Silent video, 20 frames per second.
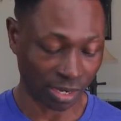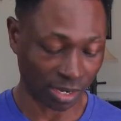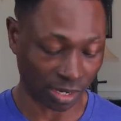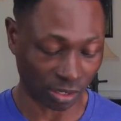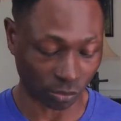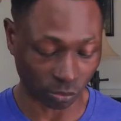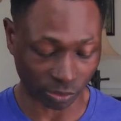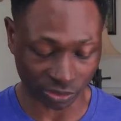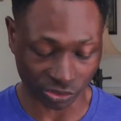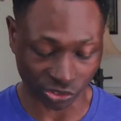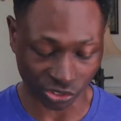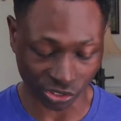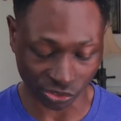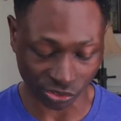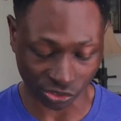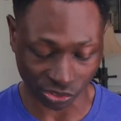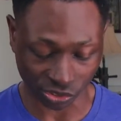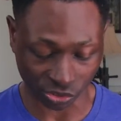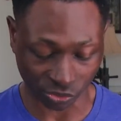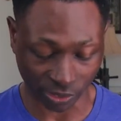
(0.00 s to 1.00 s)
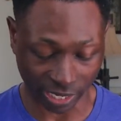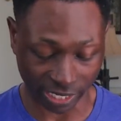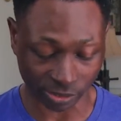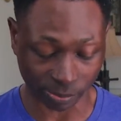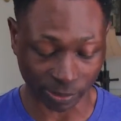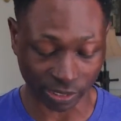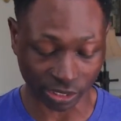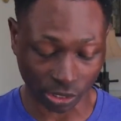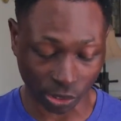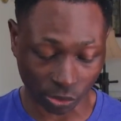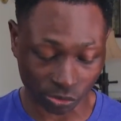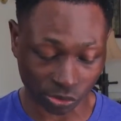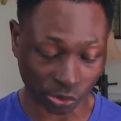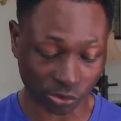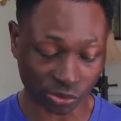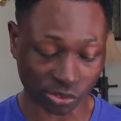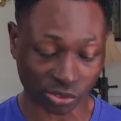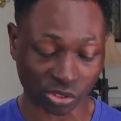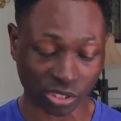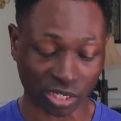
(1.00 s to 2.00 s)
uh, with Jesus Christ. But it goes
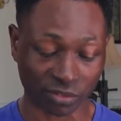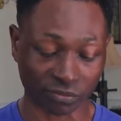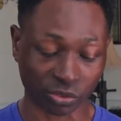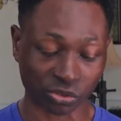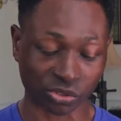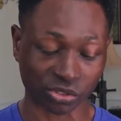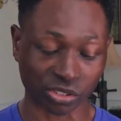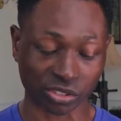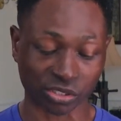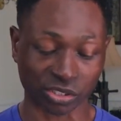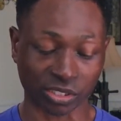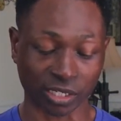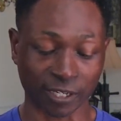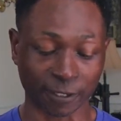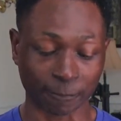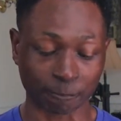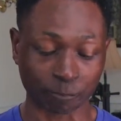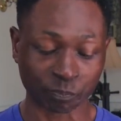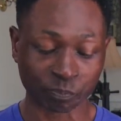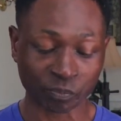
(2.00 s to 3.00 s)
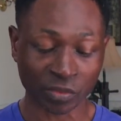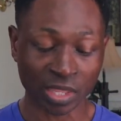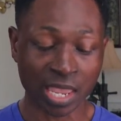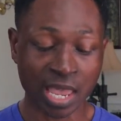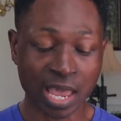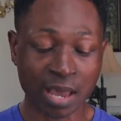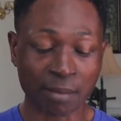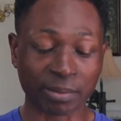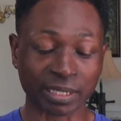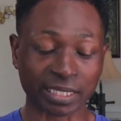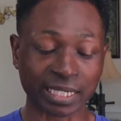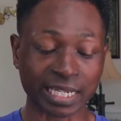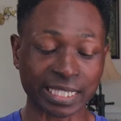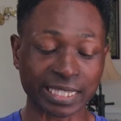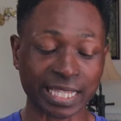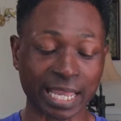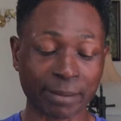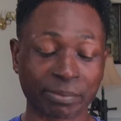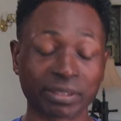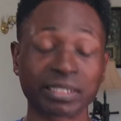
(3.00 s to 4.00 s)
on to say in verse 16, but he
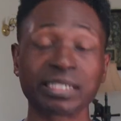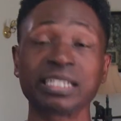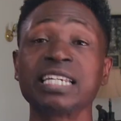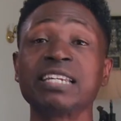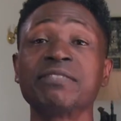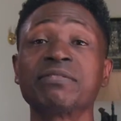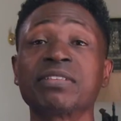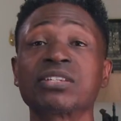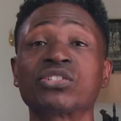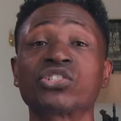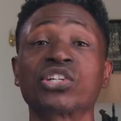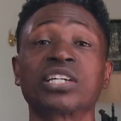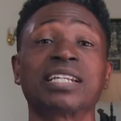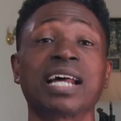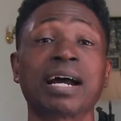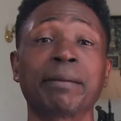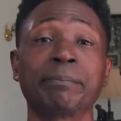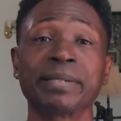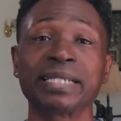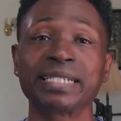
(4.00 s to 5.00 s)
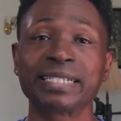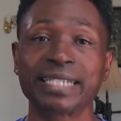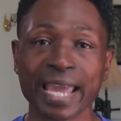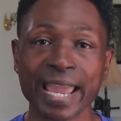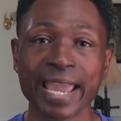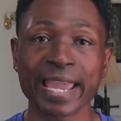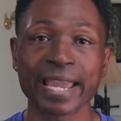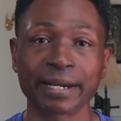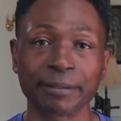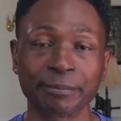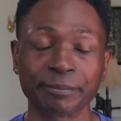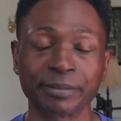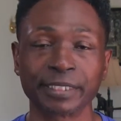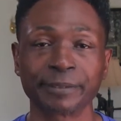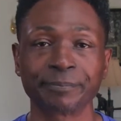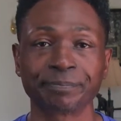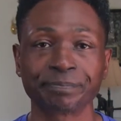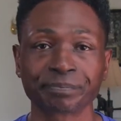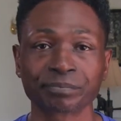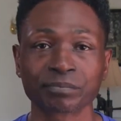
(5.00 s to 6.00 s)
that believeth shall not be damned.
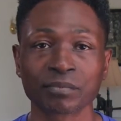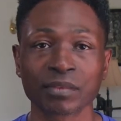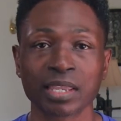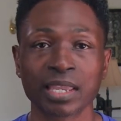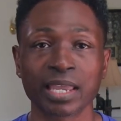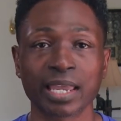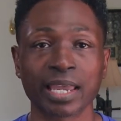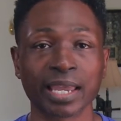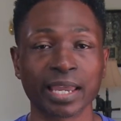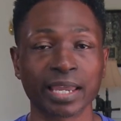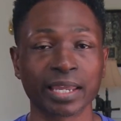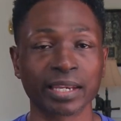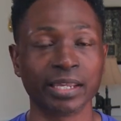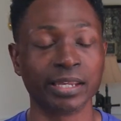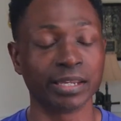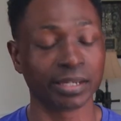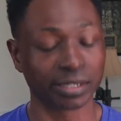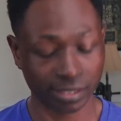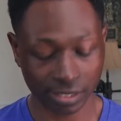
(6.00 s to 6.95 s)
And,